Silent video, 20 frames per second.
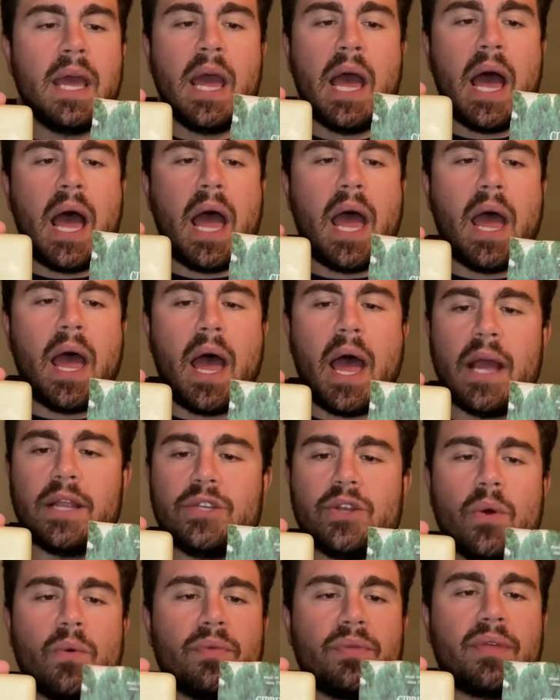I
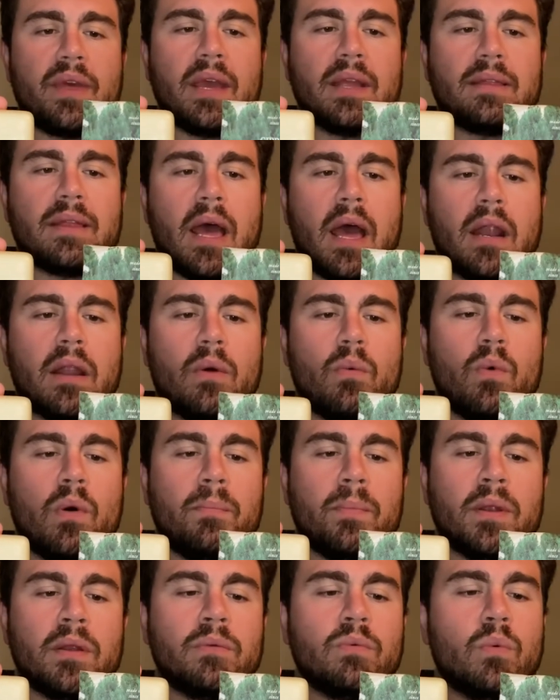don't think that a
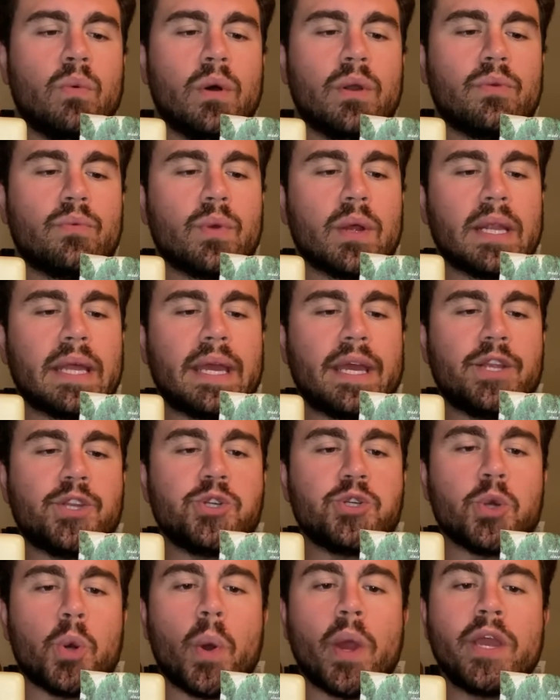woman would really
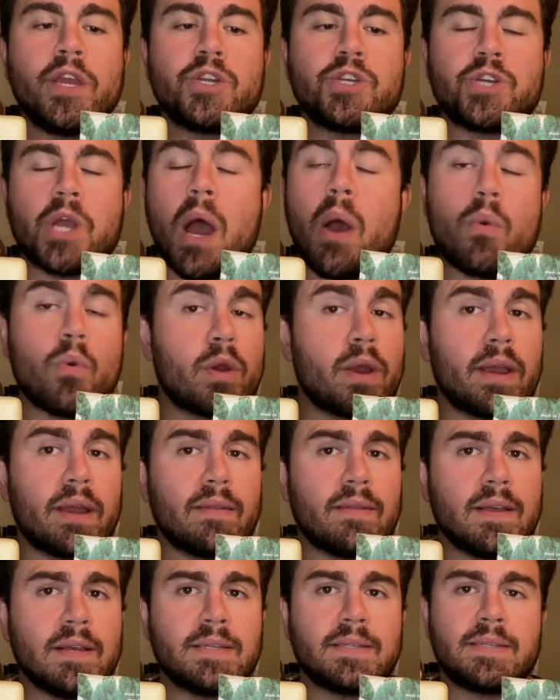enjoy showering in
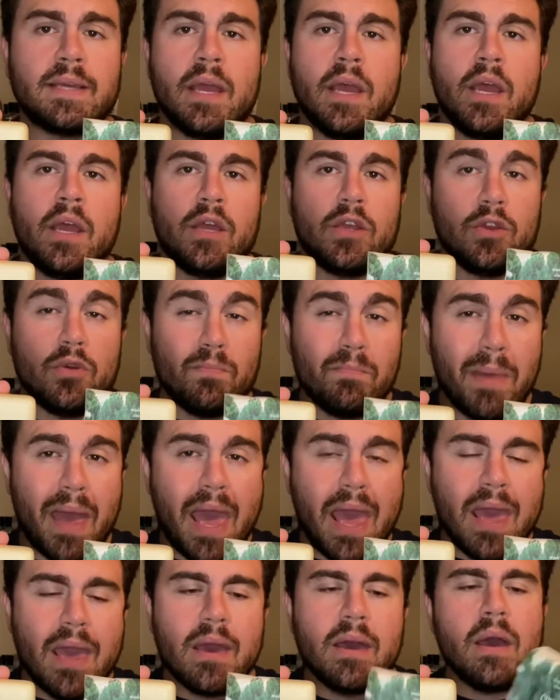this. You
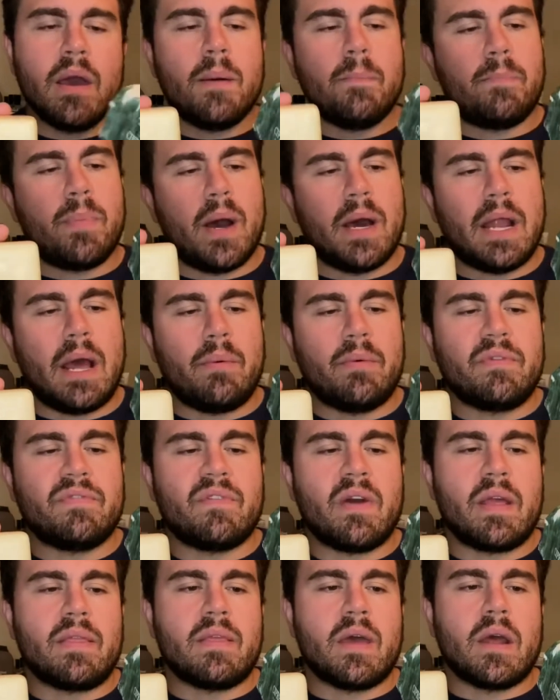may, but I would
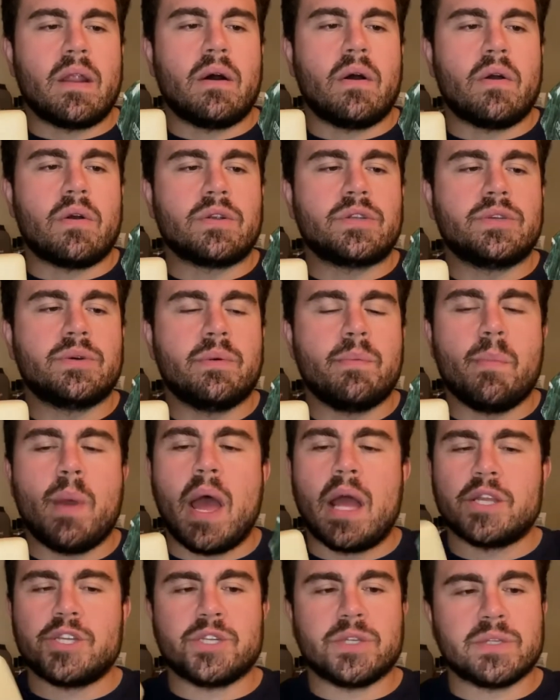find that hard to
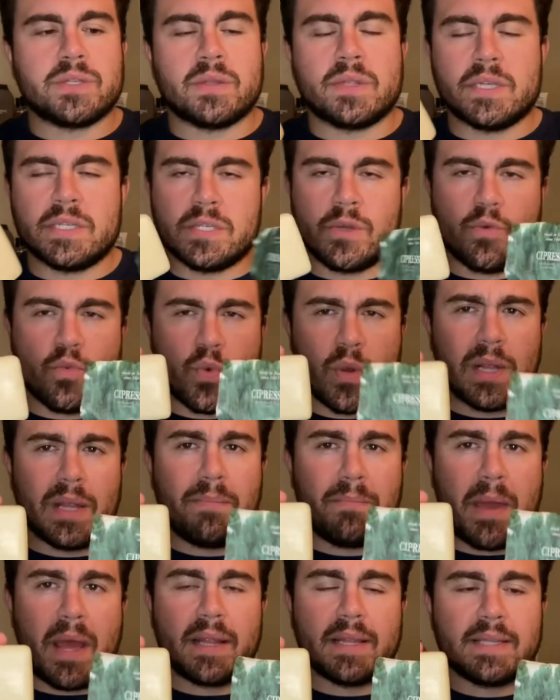imagine. So this is a really
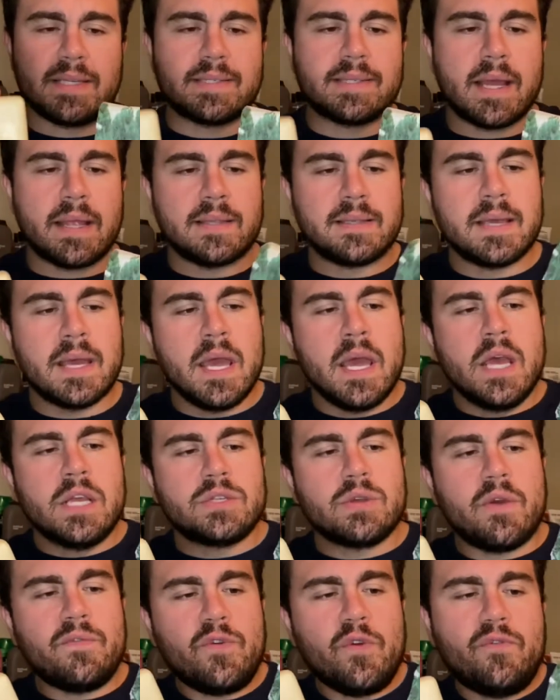manly scent.
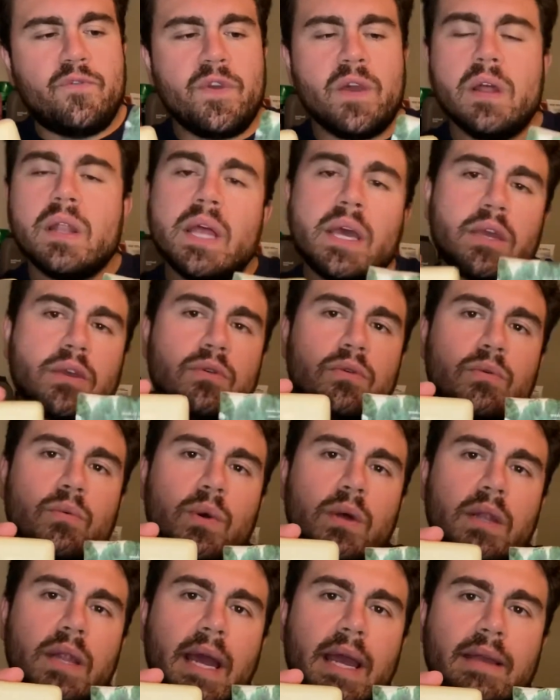So if you feel like you
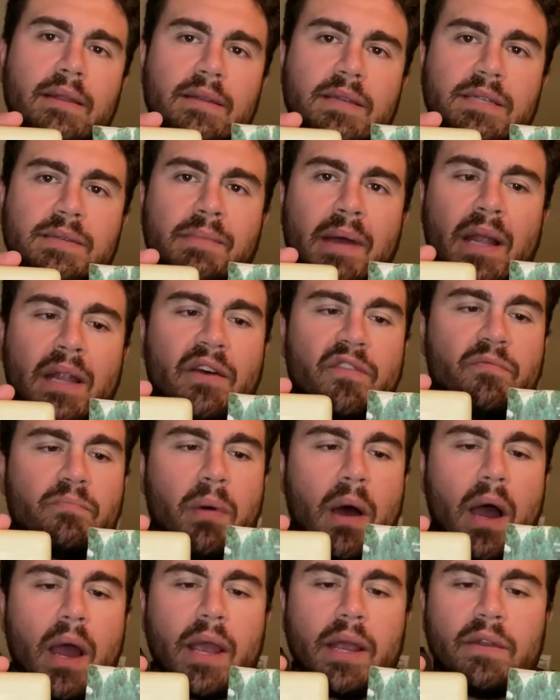will like the smell of
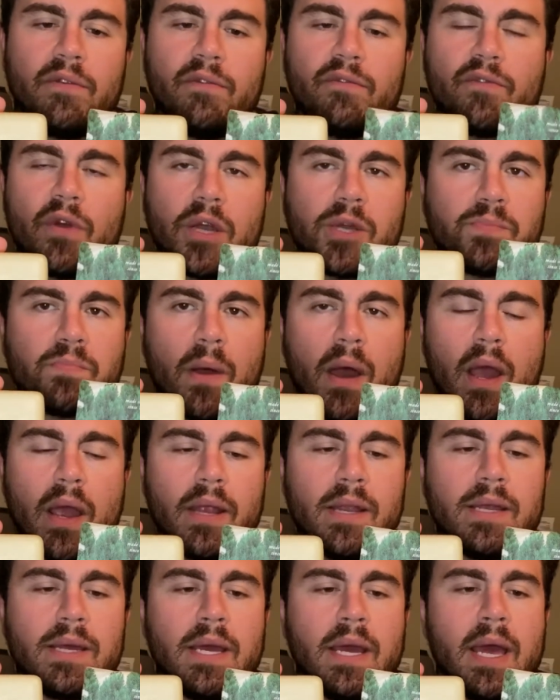pine, fresh
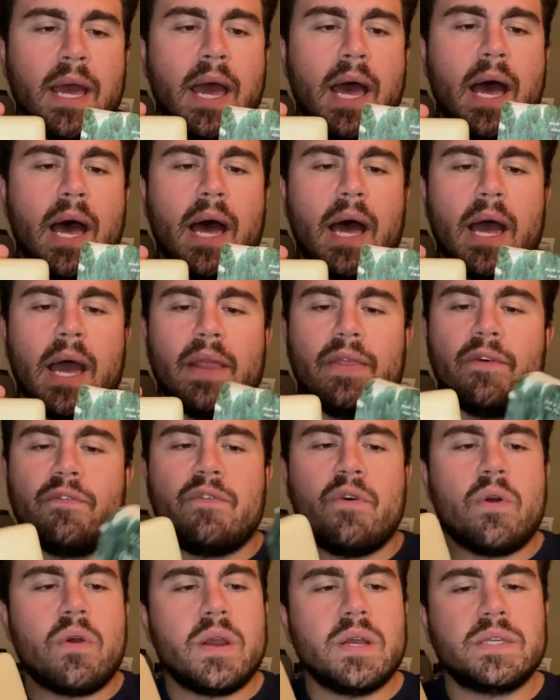pine, and the
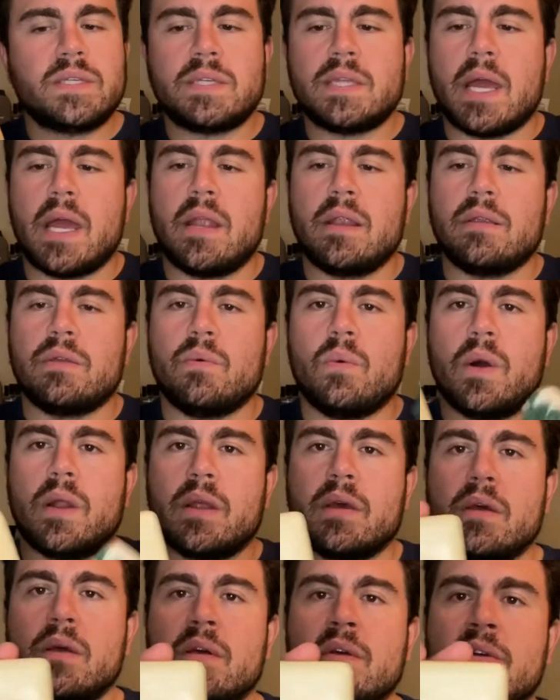forest, and you want
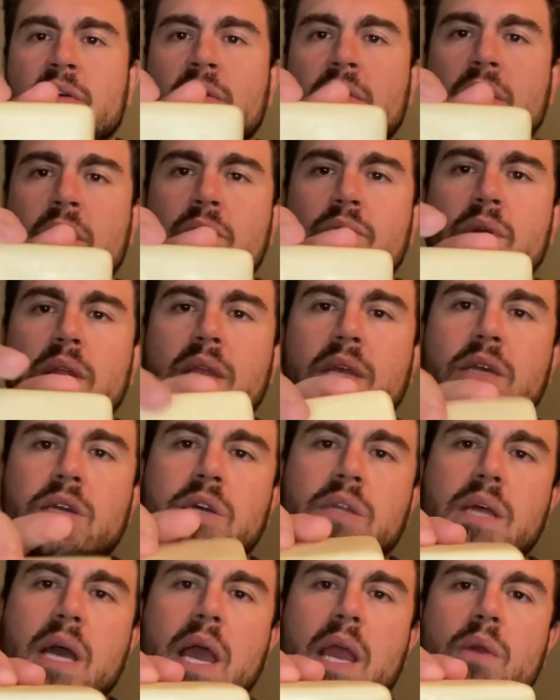a really
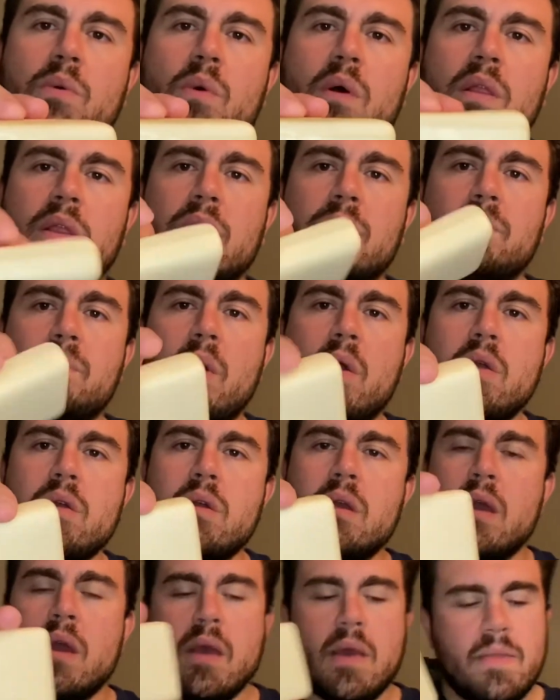good high quality bar,
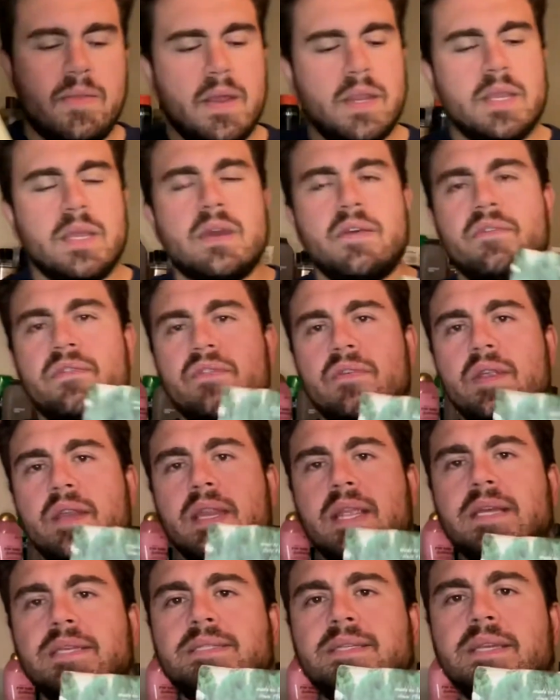then give
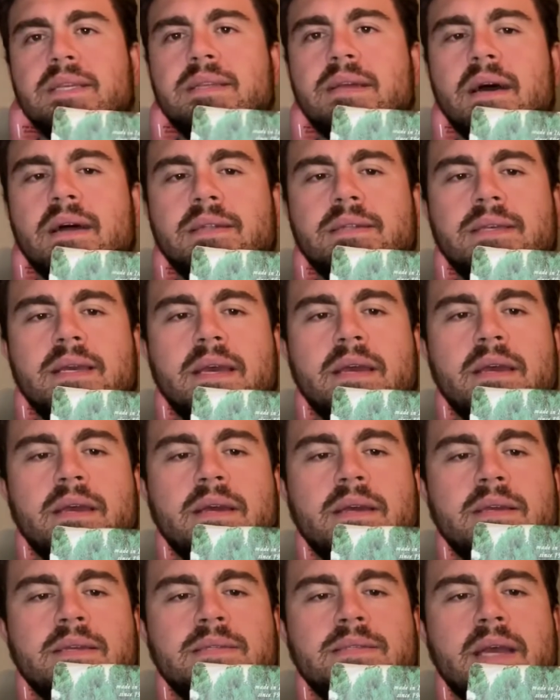Nesti Dante
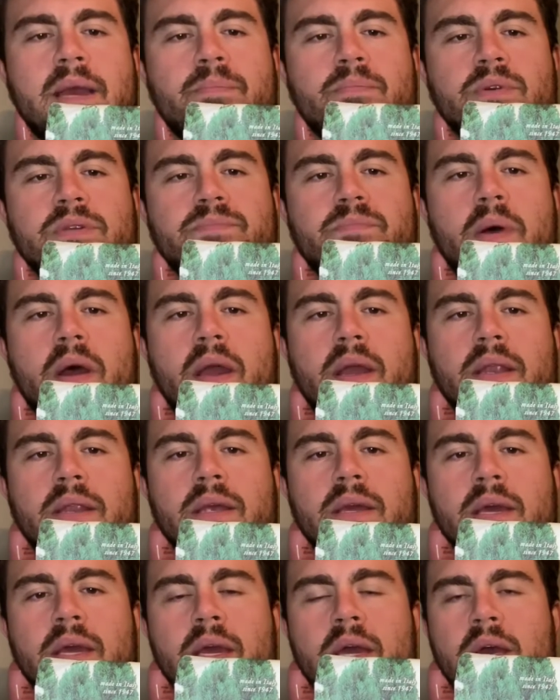Cypress Pine
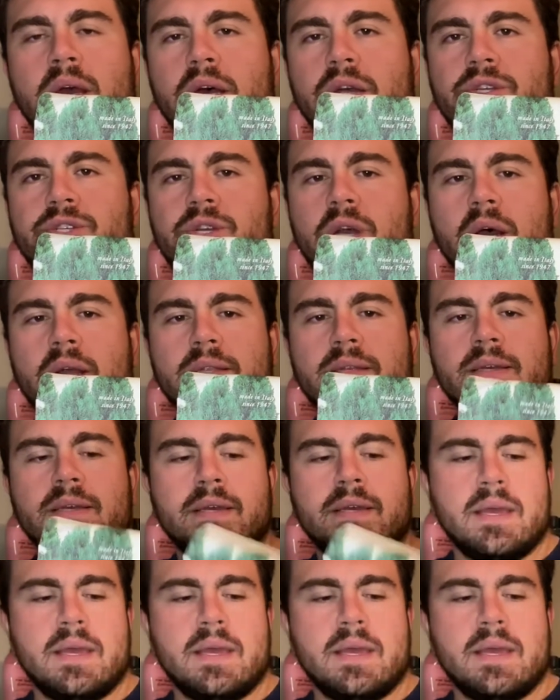a shot.